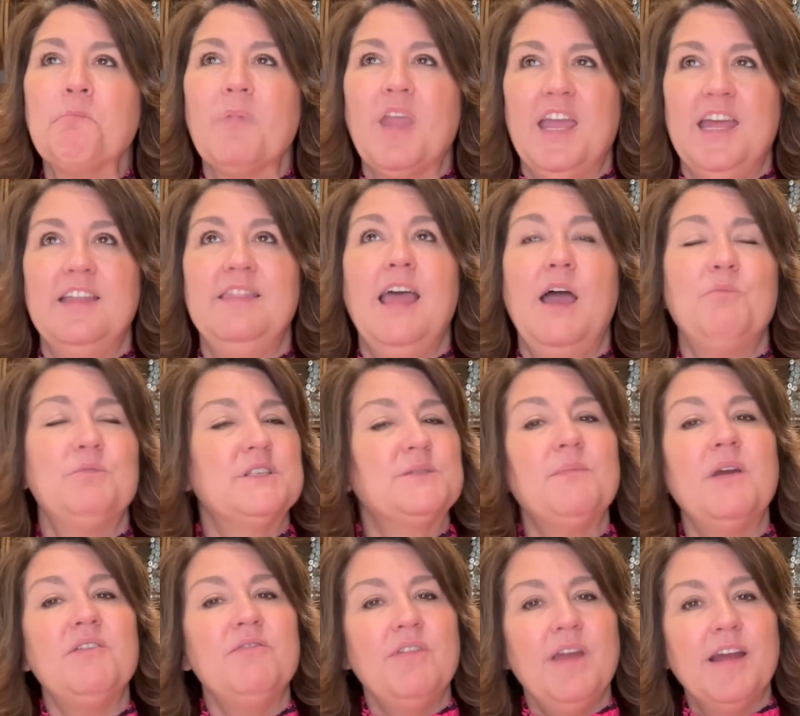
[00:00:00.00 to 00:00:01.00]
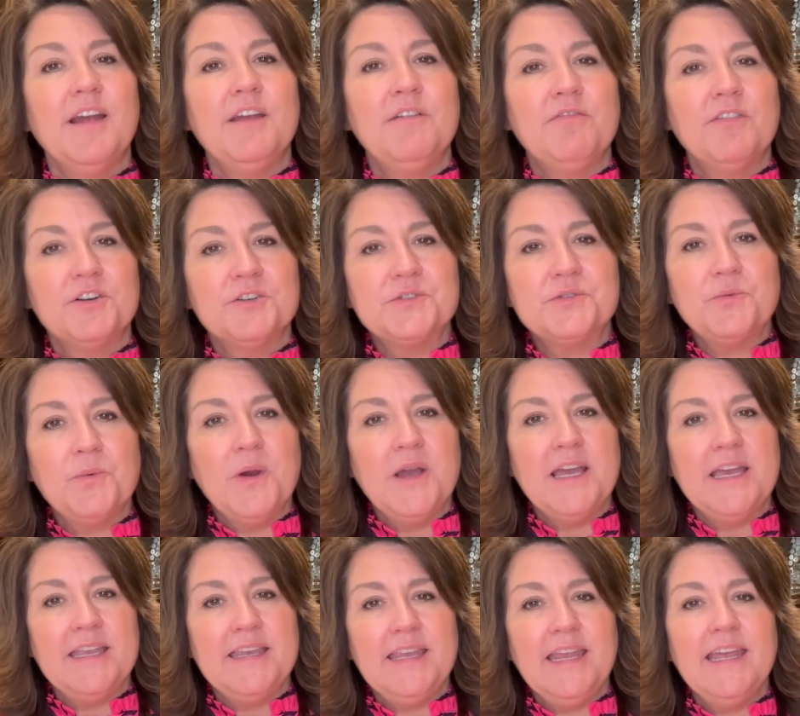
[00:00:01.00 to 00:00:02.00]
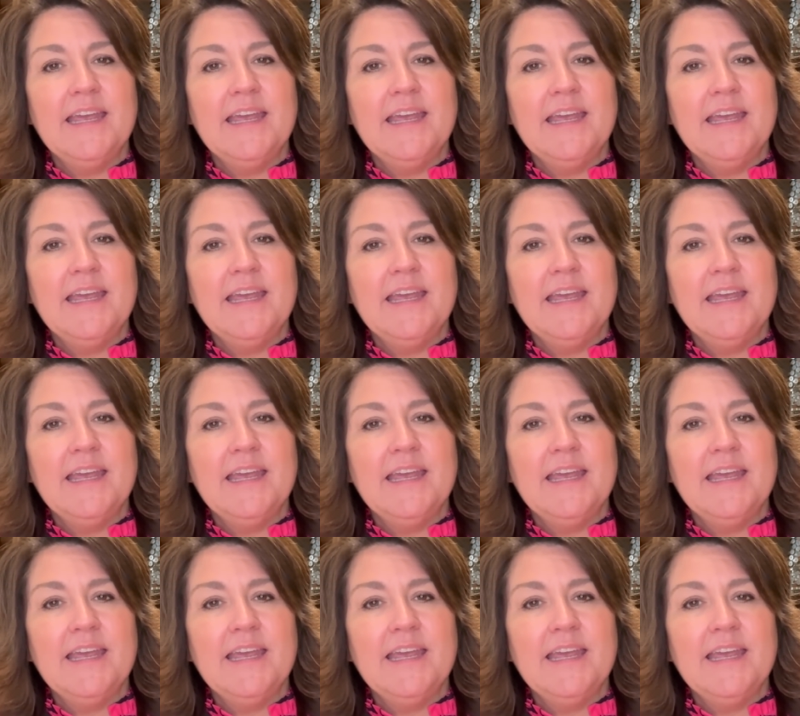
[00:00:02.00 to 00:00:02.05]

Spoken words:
And that was my very first one.